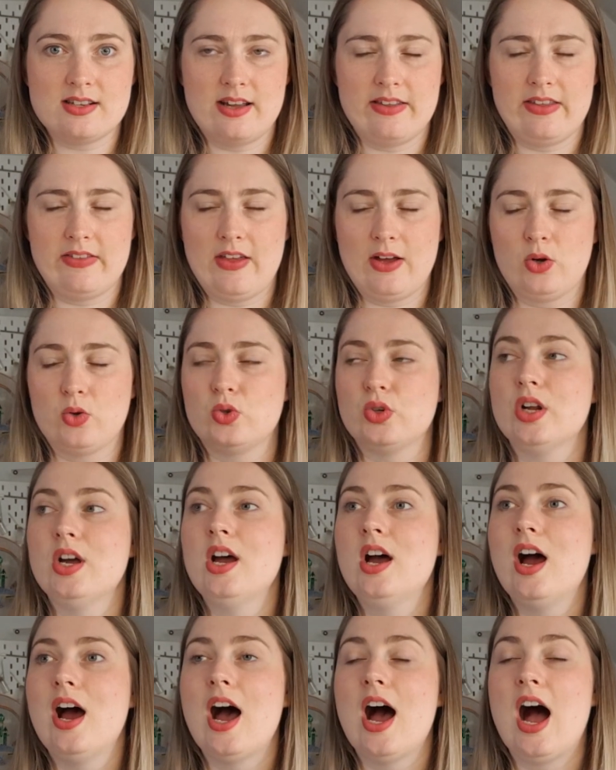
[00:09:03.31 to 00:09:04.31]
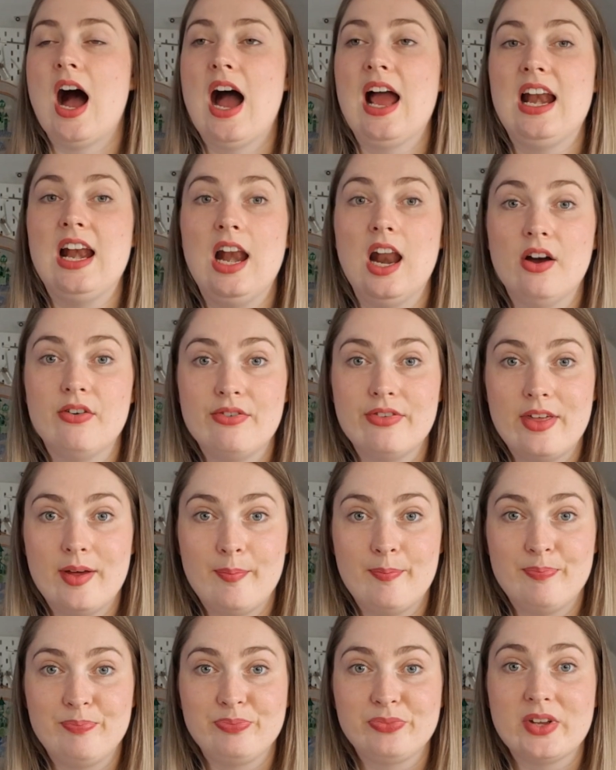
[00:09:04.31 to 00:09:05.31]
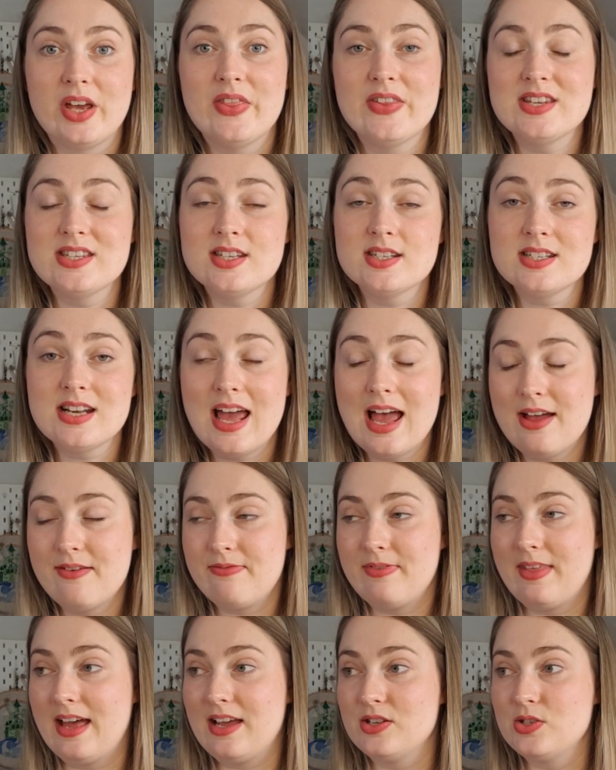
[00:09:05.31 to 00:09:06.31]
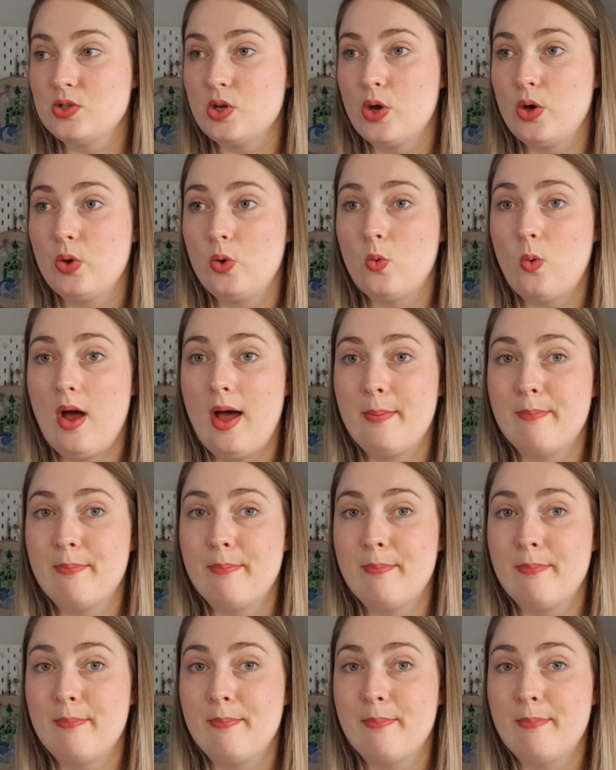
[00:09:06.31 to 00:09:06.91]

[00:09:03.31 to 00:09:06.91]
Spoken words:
I think they're called. I love them. This doesn't have that, so